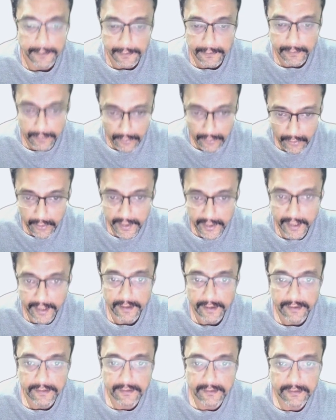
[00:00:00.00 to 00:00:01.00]
Okay,
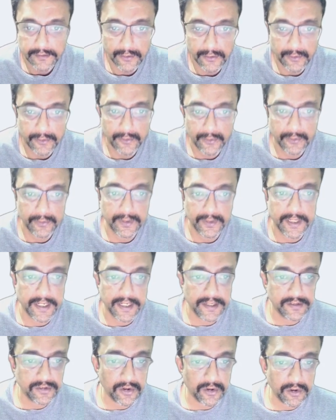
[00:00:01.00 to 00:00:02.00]
so that is
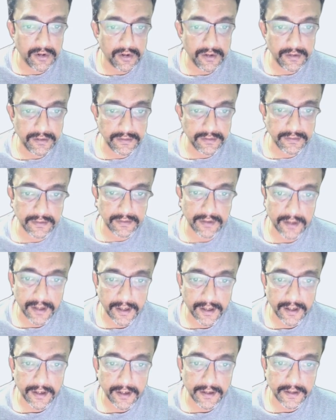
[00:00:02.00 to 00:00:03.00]
all
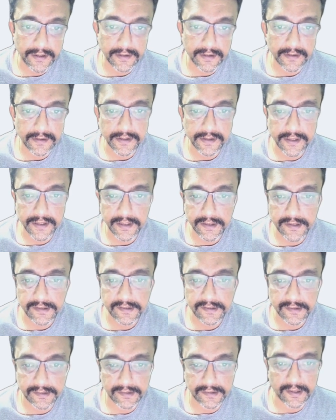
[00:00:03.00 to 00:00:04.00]
in
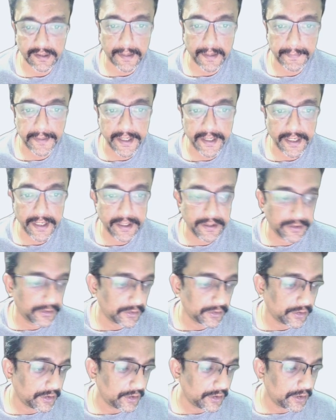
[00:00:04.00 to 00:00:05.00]
this update.
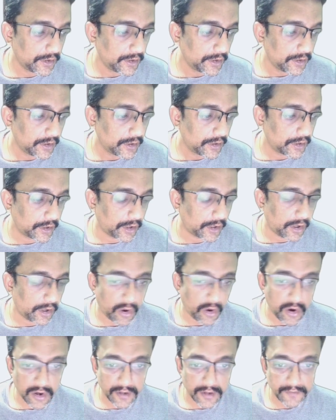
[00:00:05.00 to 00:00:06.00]
A
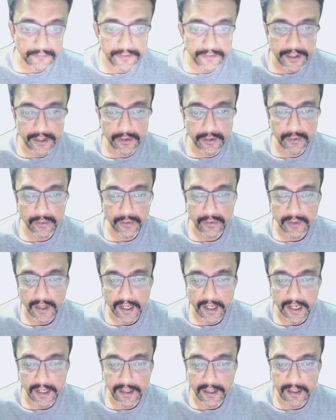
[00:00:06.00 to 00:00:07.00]
long video.
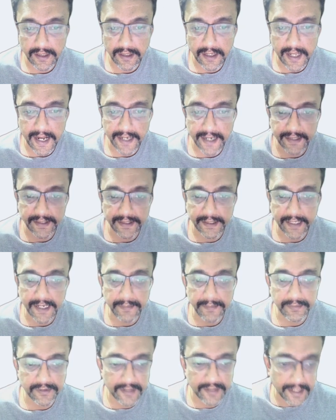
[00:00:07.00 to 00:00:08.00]
I'll add the
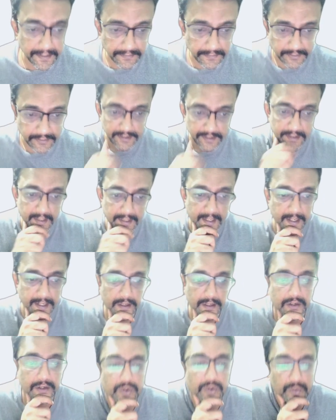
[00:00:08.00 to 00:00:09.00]
timestamps in there
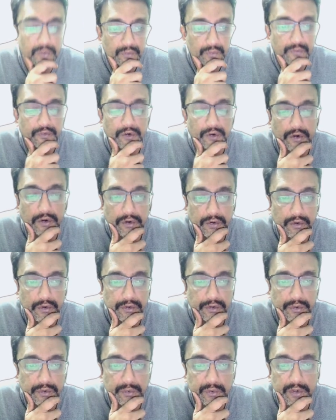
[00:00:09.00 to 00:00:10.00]
for you
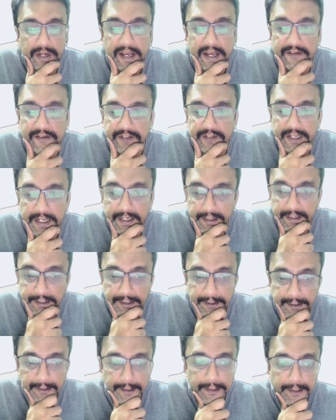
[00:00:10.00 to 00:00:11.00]
to navigate.
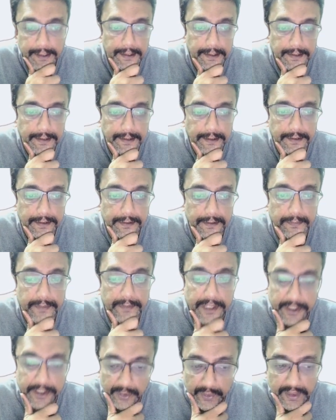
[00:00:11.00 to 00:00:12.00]
Meet
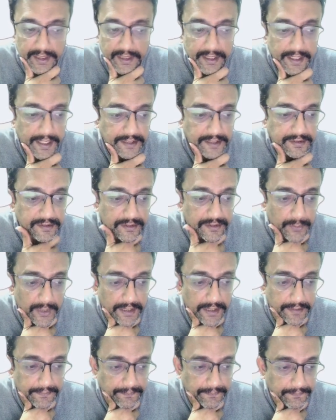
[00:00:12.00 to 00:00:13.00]
you in the next one.
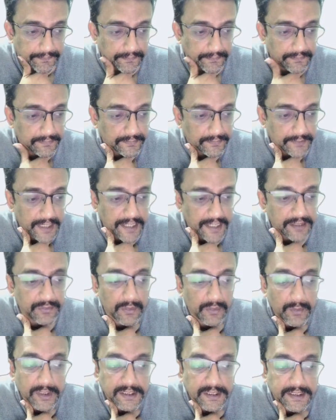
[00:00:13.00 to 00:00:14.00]
Thanks for
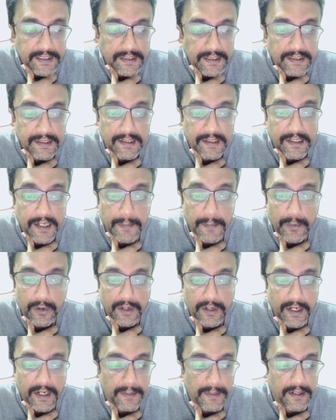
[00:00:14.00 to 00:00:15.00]
watching. Keep on
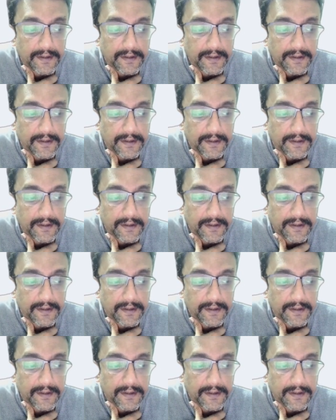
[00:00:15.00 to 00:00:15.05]
gaming.